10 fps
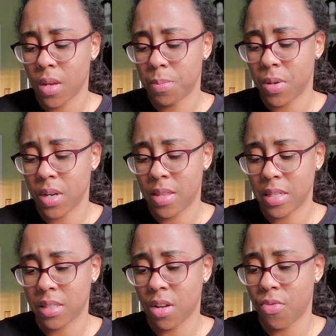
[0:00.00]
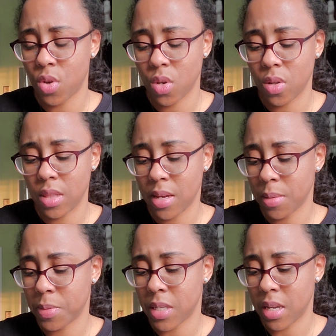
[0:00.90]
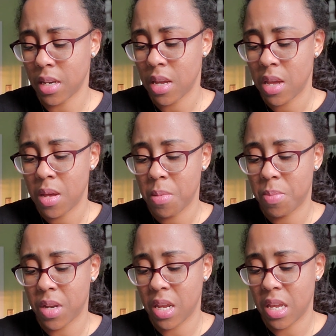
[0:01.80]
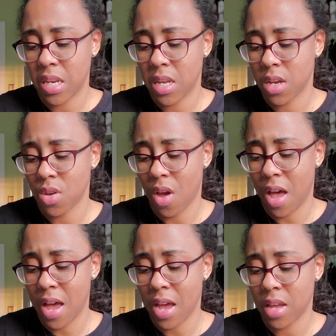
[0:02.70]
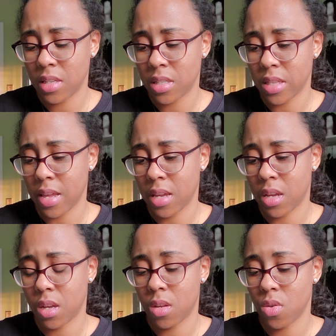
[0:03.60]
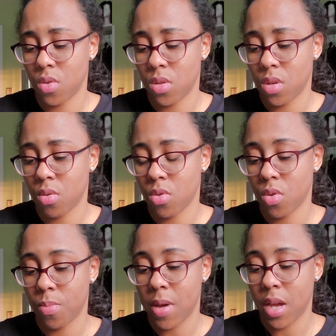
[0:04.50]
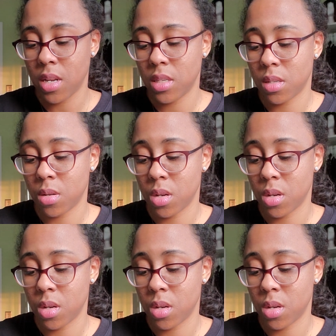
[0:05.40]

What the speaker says: putting that stuff on your lips and putting it near your eyes? Like, you know, your body's